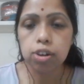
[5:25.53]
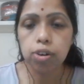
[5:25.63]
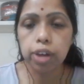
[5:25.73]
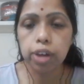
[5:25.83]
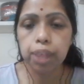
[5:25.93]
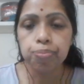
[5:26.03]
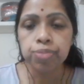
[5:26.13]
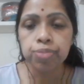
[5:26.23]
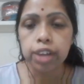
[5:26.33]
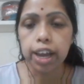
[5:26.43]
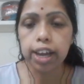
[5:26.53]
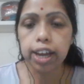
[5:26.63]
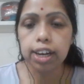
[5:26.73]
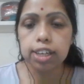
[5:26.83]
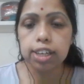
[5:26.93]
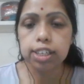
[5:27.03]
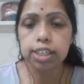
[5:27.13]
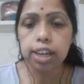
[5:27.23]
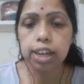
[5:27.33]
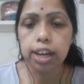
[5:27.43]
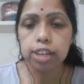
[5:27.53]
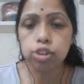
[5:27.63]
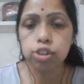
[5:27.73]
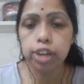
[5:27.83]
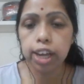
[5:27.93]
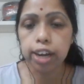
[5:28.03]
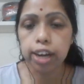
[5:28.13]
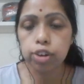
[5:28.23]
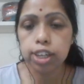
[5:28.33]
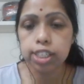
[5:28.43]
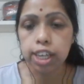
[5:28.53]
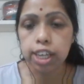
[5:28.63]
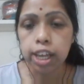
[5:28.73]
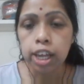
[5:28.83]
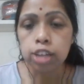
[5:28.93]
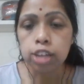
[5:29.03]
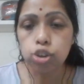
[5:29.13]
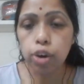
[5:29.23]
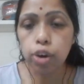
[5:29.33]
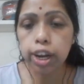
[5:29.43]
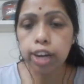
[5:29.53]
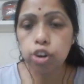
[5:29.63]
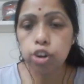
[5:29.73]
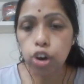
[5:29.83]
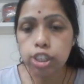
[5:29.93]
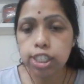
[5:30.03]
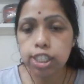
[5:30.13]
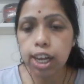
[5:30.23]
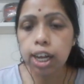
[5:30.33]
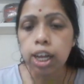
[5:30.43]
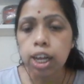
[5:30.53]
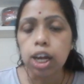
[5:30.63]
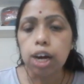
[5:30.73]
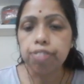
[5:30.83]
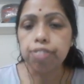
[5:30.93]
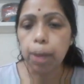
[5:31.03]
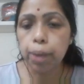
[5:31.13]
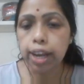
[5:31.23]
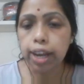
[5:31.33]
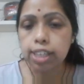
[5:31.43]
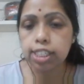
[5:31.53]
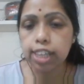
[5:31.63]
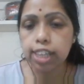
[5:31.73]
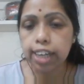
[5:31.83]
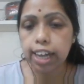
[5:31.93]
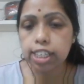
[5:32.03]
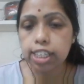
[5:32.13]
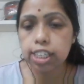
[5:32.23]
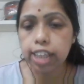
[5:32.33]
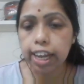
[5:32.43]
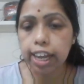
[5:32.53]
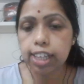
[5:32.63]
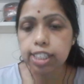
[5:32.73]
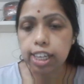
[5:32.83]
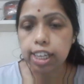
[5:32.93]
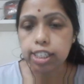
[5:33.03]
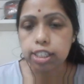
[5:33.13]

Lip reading: Okay, again so here you can see, so when it crossed the fiber axis, the direction is again changed.